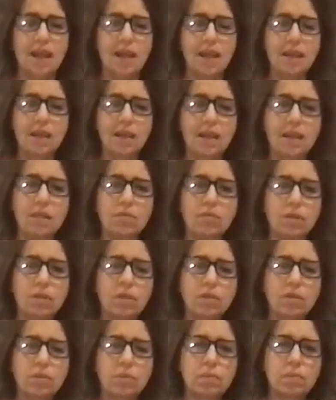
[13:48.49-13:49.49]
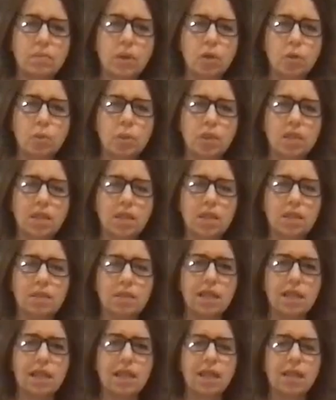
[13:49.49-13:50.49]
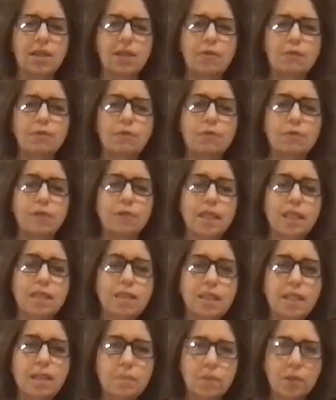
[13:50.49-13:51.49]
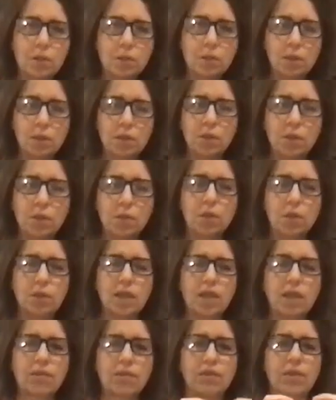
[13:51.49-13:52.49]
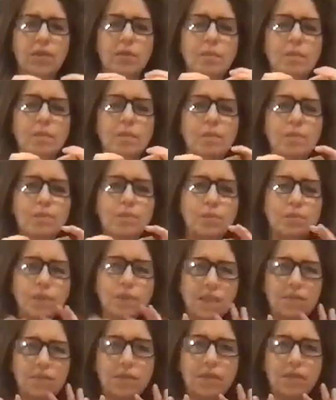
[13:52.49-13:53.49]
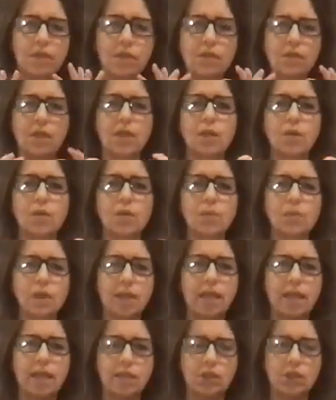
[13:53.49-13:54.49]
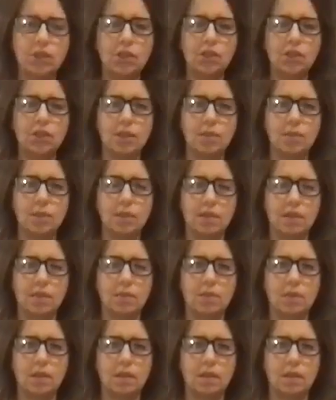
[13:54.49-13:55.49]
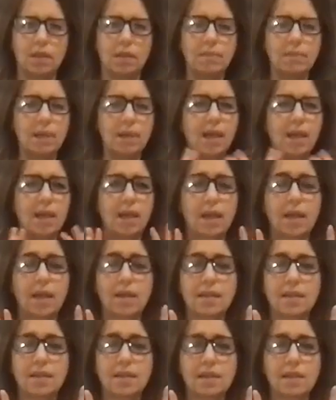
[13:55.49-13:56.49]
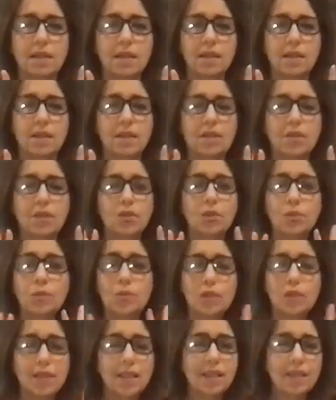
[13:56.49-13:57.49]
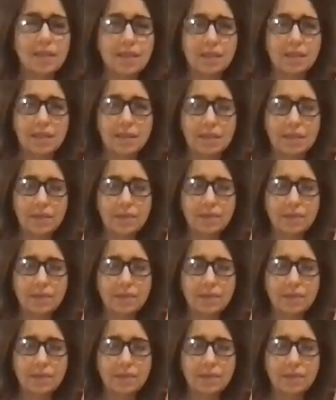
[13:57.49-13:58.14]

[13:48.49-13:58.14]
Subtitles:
I love those momentary, fleeting moments where you have the briefest relationship with someone that might last 2 seconds